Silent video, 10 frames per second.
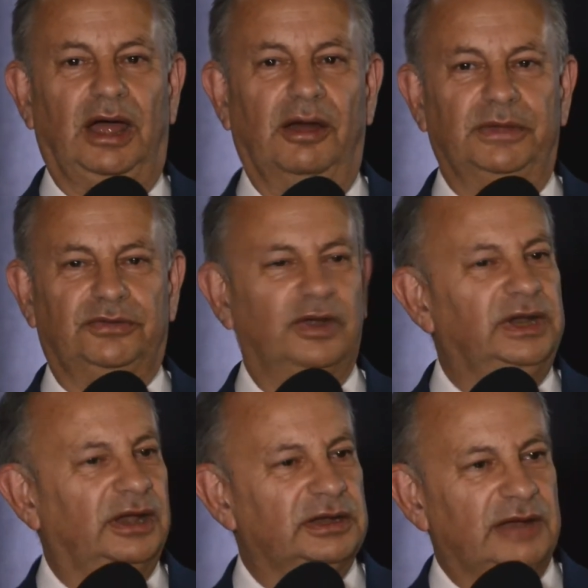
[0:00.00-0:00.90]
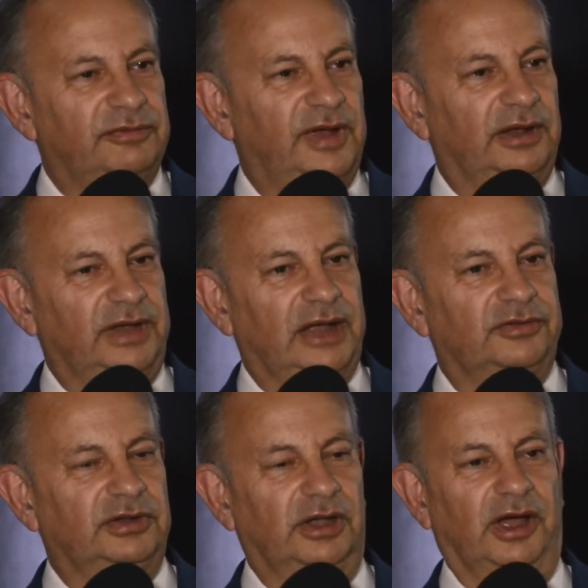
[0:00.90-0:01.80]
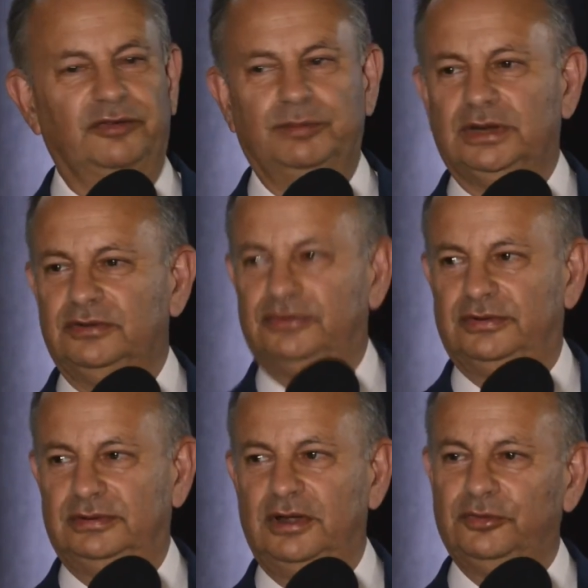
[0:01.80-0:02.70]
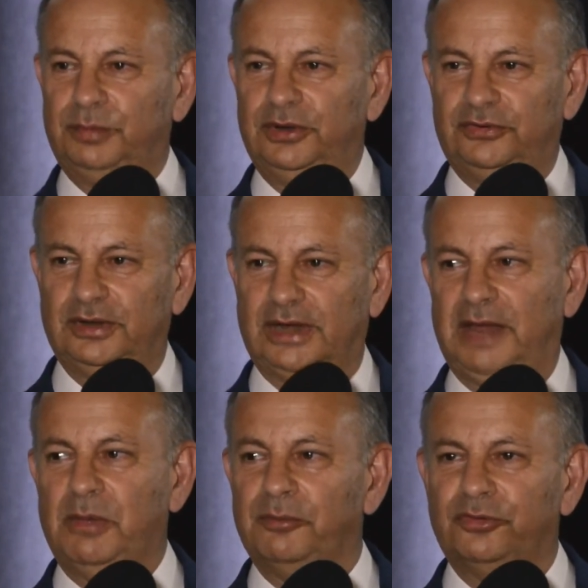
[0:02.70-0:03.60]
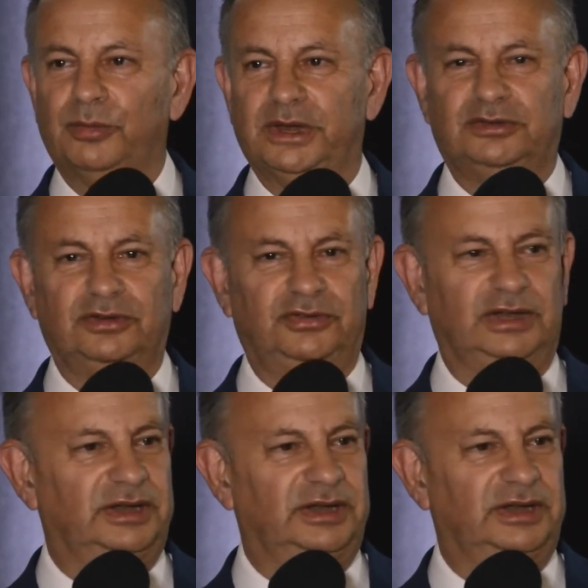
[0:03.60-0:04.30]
Um, it's funny how you get found out in life because the last person that came up to me just said,